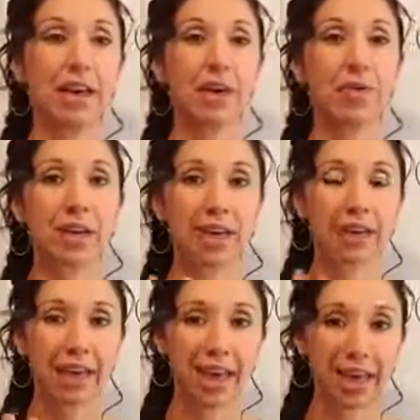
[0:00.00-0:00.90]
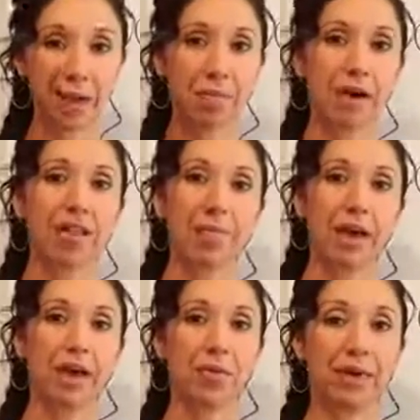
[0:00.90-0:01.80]
what a catabolic
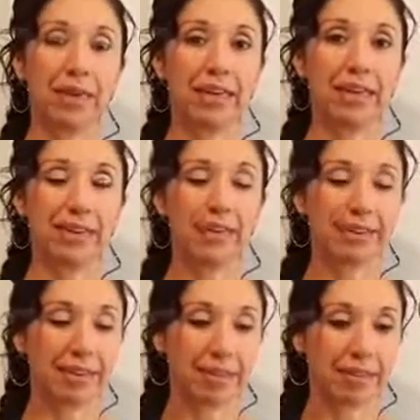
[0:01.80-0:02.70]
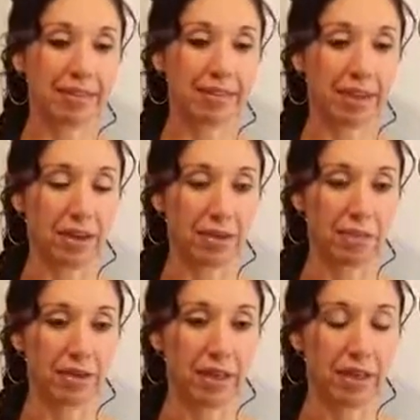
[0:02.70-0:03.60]
pathway is, it's
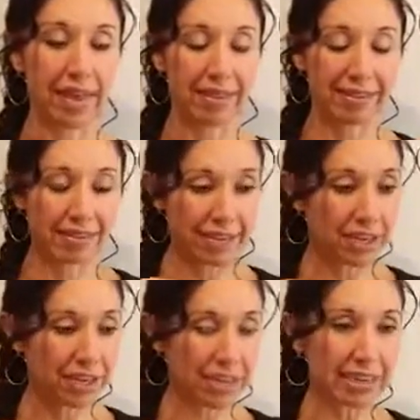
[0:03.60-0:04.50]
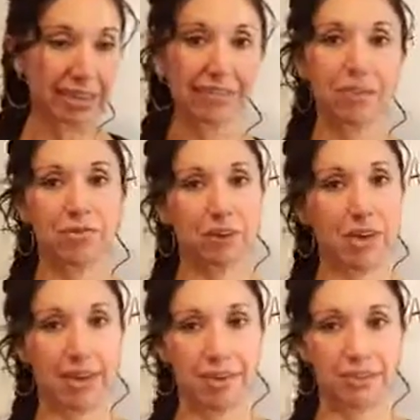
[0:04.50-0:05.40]
a series of
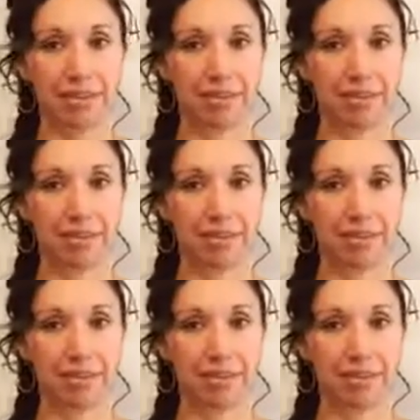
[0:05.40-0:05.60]
reactions.